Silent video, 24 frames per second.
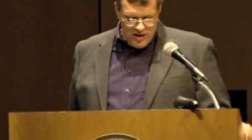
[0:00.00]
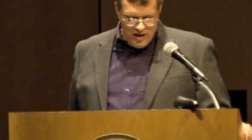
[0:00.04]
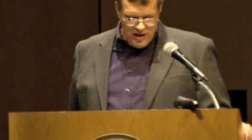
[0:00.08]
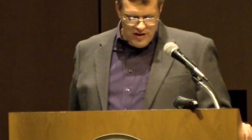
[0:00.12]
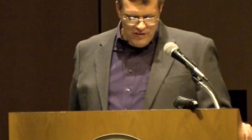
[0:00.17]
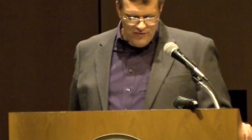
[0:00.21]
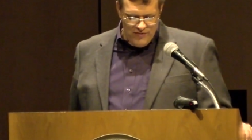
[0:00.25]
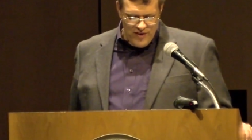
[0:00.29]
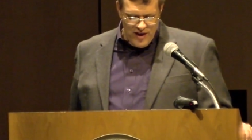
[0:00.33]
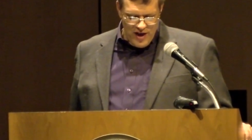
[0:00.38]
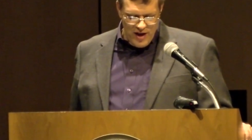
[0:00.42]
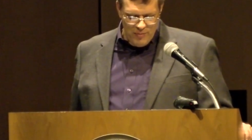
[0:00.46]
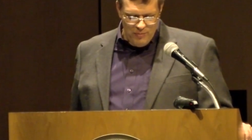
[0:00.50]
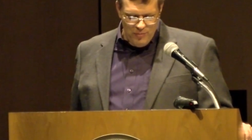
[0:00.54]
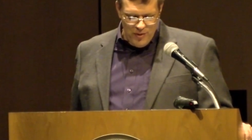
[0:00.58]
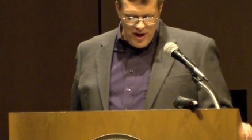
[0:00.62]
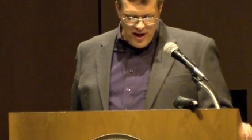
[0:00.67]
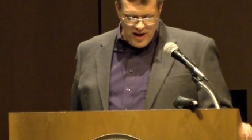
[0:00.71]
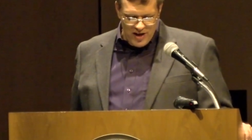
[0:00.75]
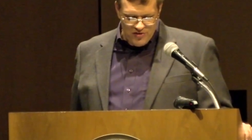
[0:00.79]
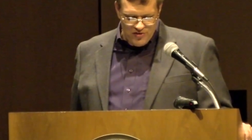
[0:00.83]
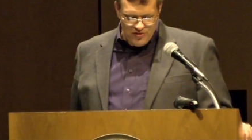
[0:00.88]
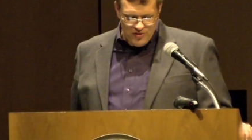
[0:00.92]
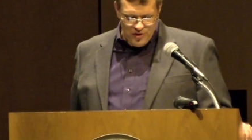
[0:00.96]
if they,
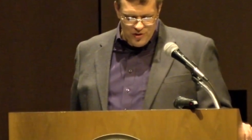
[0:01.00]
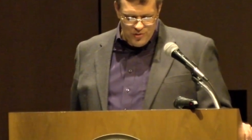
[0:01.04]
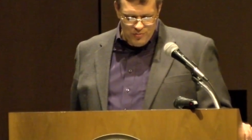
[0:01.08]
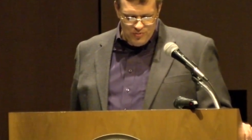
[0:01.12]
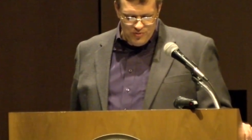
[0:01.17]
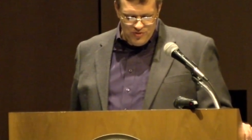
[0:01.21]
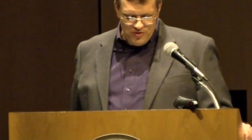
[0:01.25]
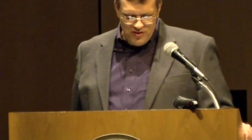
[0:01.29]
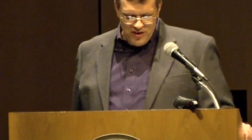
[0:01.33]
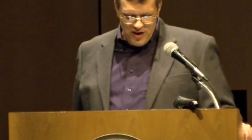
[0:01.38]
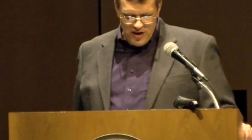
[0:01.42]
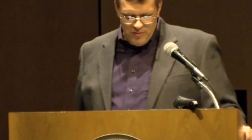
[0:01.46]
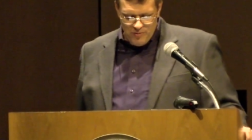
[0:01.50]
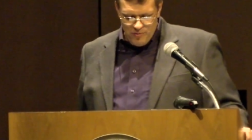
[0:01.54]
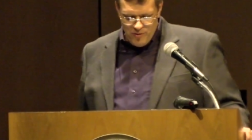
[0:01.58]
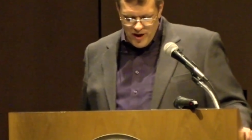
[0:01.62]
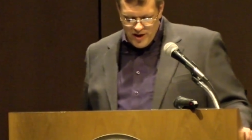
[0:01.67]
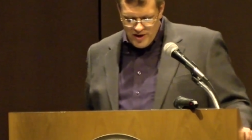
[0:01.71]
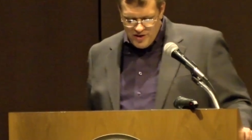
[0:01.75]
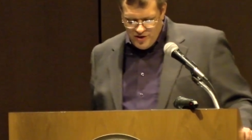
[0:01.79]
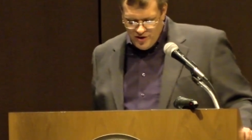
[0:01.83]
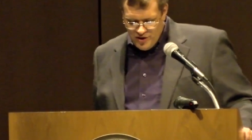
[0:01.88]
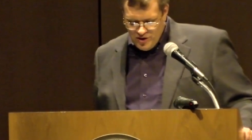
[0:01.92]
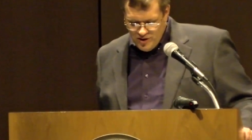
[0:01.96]
black troops, can
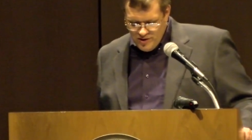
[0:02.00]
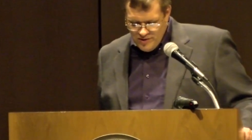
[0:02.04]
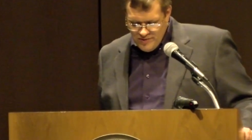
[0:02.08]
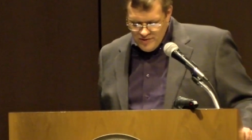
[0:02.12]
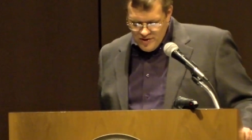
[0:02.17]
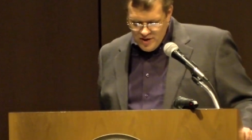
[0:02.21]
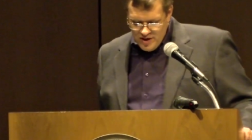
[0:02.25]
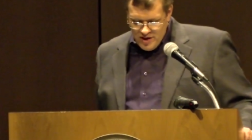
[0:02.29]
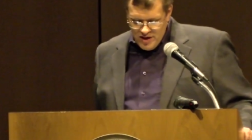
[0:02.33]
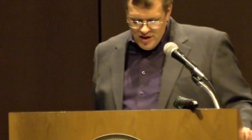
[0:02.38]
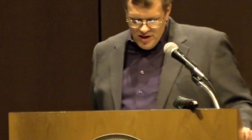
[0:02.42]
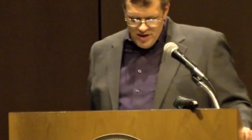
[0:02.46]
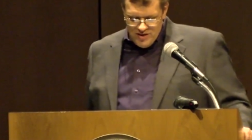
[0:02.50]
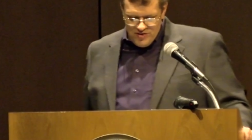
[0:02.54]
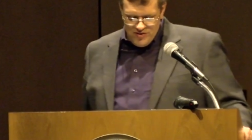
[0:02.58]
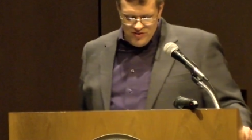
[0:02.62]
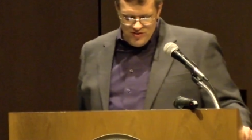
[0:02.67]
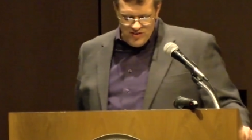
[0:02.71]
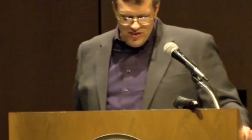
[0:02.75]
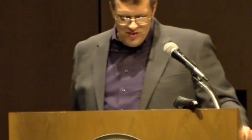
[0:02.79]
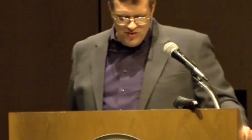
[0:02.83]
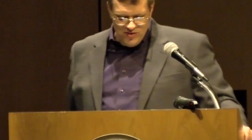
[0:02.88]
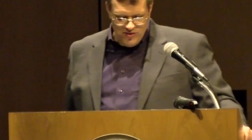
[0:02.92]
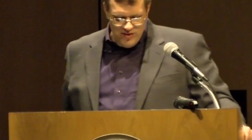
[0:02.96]
render
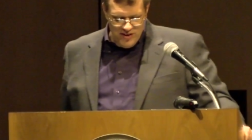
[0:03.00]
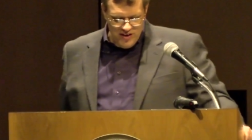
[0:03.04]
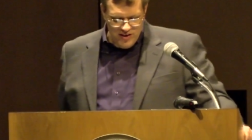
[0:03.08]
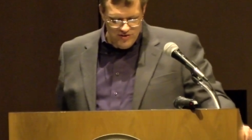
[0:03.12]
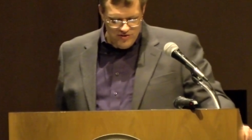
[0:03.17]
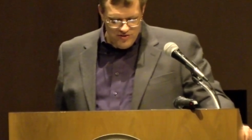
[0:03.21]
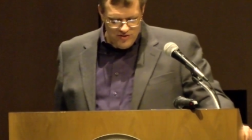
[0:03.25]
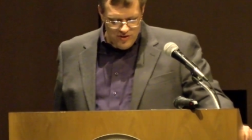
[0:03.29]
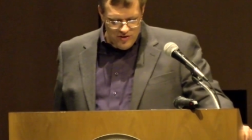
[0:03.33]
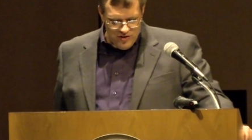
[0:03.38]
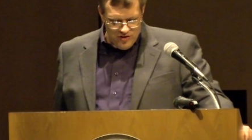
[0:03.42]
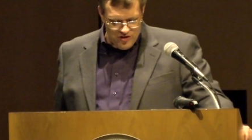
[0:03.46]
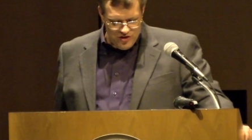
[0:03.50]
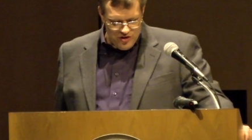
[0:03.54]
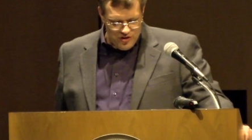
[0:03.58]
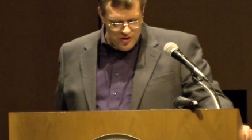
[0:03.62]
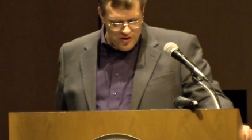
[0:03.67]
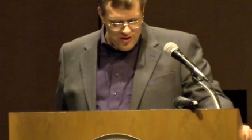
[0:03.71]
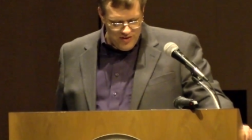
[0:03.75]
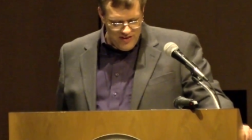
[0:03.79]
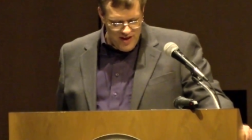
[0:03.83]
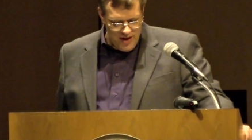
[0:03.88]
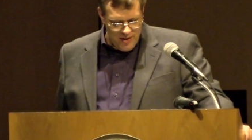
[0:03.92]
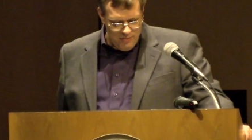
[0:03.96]
assistance,
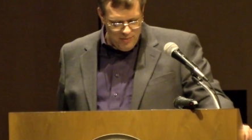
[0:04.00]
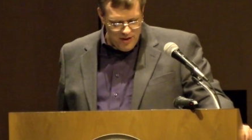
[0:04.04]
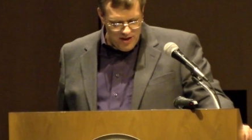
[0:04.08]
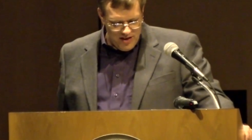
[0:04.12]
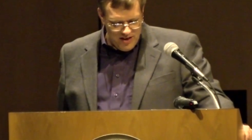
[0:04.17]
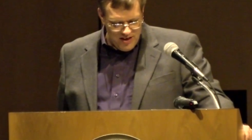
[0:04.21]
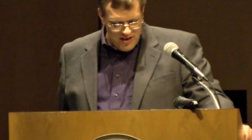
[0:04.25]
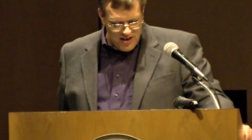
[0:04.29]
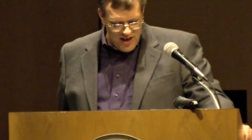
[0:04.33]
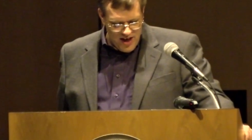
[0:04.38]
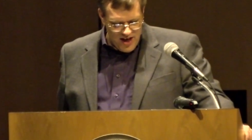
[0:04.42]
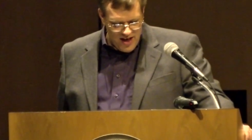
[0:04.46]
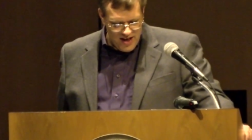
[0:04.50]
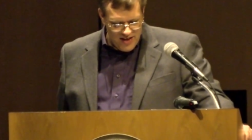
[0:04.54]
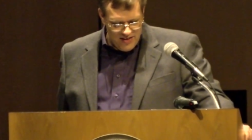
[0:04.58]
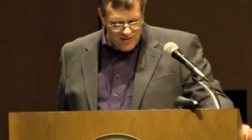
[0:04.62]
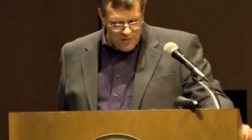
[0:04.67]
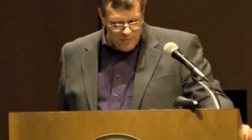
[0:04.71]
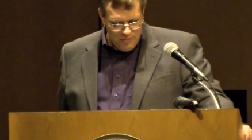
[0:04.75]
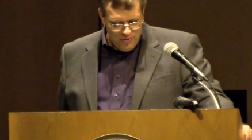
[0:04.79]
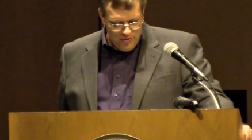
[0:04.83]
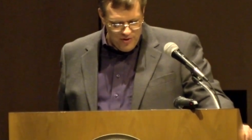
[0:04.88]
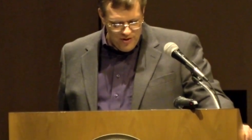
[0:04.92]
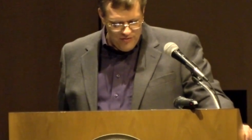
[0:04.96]
should they be denied
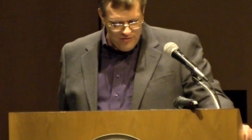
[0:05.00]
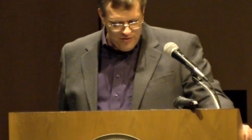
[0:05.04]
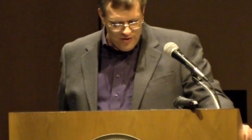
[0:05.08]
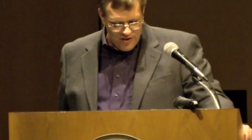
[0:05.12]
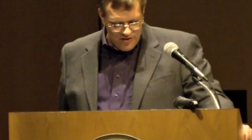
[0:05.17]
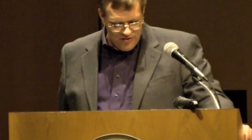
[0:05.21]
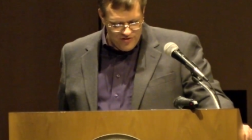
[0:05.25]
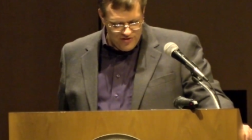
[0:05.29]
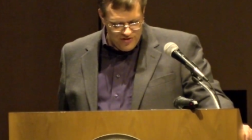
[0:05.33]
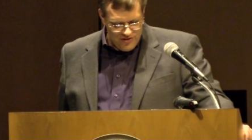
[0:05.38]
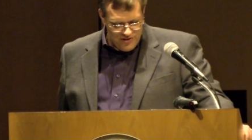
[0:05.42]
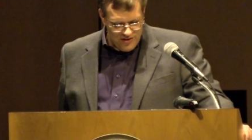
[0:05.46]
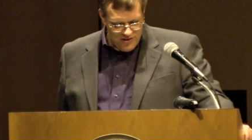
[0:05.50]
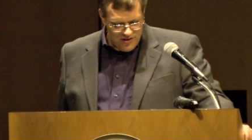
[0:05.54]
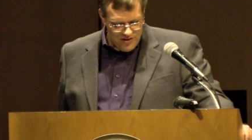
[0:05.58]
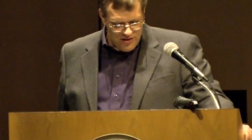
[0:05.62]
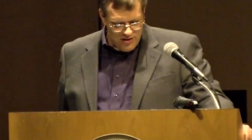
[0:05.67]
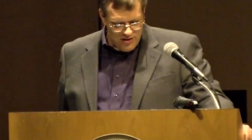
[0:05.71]
the privilege?